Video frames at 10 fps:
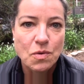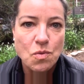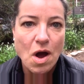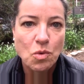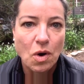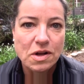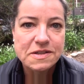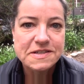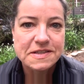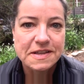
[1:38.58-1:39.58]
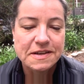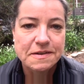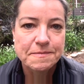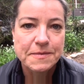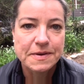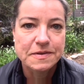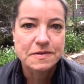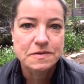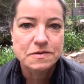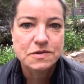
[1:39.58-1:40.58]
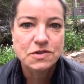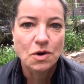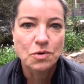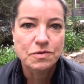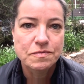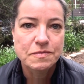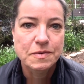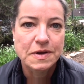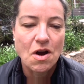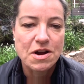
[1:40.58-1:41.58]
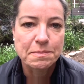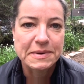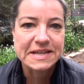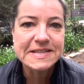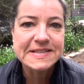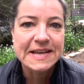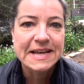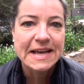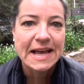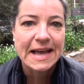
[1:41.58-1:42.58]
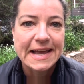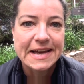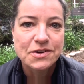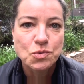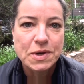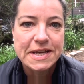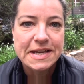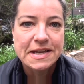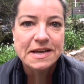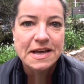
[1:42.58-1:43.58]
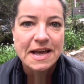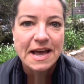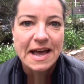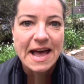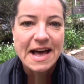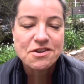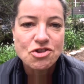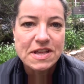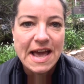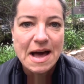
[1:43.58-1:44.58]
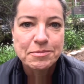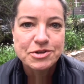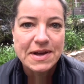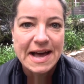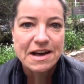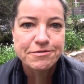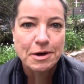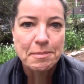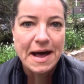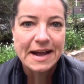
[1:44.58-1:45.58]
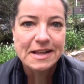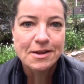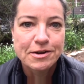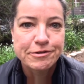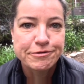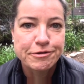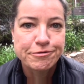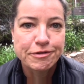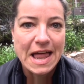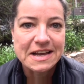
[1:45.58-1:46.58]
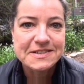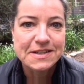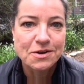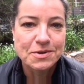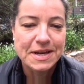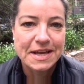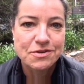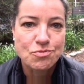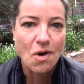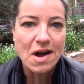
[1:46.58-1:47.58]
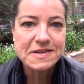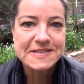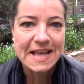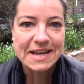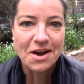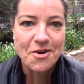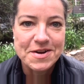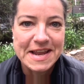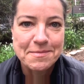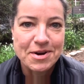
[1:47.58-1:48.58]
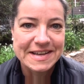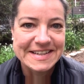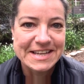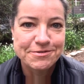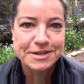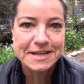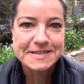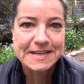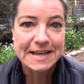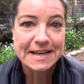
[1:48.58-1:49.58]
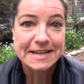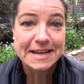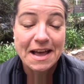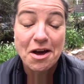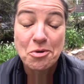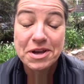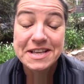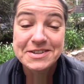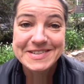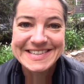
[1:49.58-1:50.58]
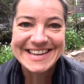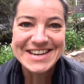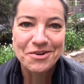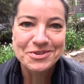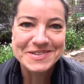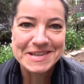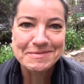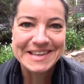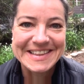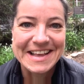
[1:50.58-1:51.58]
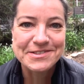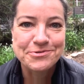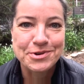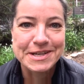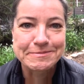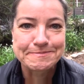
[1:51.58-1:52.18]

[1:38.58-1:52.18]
rock walls, the stone garden beds, and we actually happen to have a pile of flagstone and rocks that our neighbor had given us. And how can you say no to something that's free?